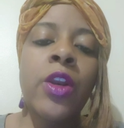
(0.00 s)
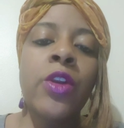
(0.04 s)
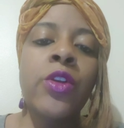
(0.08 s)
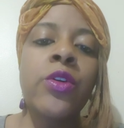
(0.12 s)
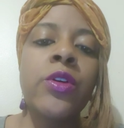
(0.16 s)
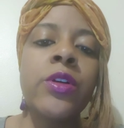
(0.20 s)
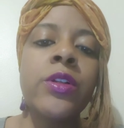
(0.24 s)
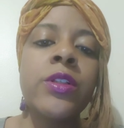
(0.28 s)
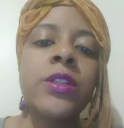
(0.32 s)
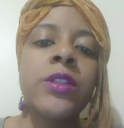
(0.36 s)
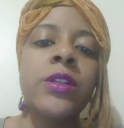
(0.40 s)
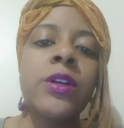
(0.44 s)

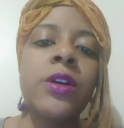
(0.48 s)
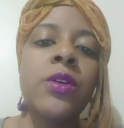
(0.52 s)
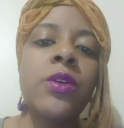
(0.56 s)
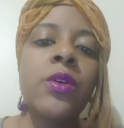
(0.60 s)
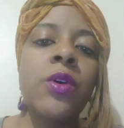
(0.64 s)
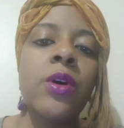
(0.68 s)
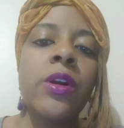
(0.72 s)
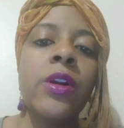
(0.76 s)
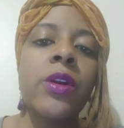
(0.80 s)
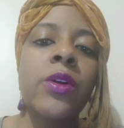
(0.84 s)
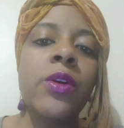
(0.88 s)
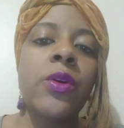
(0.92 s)
you're still
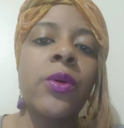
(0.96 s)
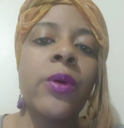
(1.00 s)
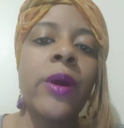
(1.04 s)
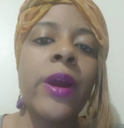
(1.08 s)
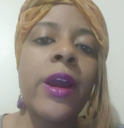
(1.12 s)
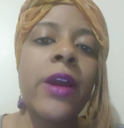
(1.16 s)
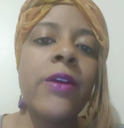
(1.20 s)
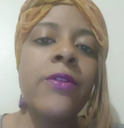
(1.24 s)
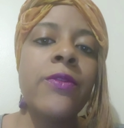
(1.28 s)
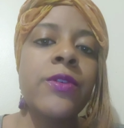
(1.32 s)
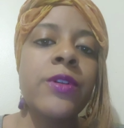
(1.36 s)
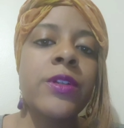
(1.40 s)
going to
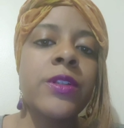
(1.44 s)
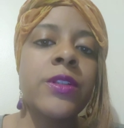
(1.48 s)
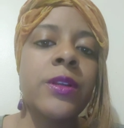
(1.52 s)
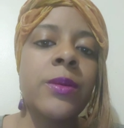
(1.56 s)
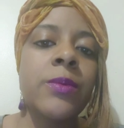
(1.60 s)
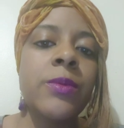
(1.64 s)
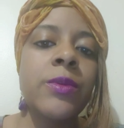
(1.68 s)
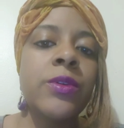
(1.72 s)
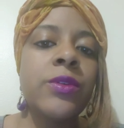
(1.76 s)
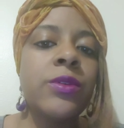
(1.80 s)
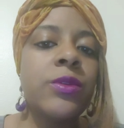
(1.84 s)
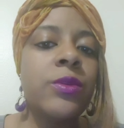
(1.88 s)
grab for
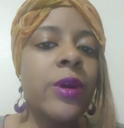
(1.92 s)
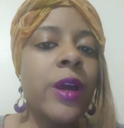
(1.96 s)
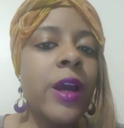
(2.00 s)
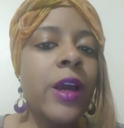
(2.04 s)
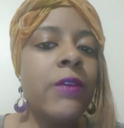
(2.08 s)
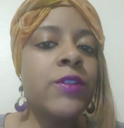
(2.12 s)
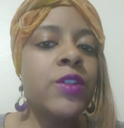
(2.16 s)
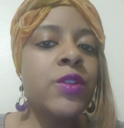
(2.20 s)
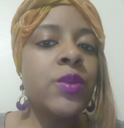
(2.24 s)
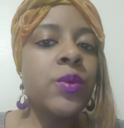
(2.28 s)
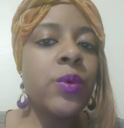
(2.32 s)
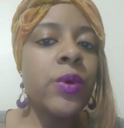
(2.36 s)
something. You
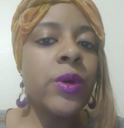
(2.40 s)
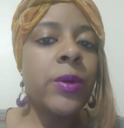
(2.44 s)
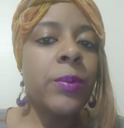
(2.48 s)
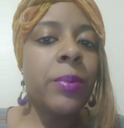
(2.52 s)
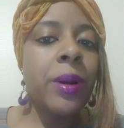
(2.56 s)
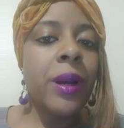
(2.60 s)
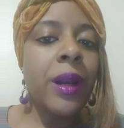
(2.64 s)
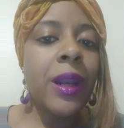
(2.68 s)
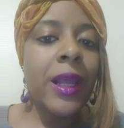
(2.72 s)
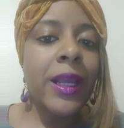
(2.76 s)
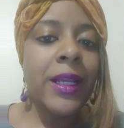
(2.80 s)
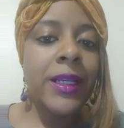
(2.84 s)
have to
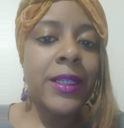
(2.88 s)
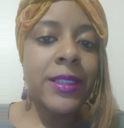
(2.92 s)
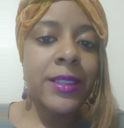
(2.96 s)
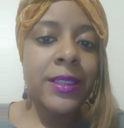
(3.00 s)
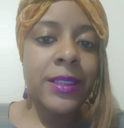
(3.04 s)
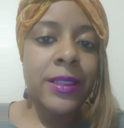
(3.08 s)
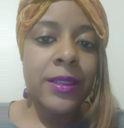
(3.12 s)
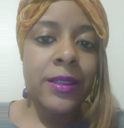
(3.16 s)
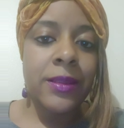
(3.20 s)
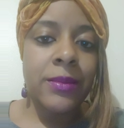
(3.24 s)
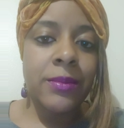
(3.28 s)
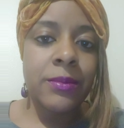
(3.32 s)

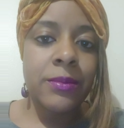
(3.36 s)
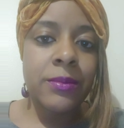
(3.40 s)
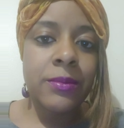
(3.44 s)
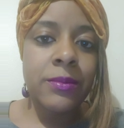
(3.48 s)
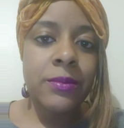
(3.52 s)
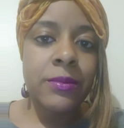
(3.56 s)
replace it.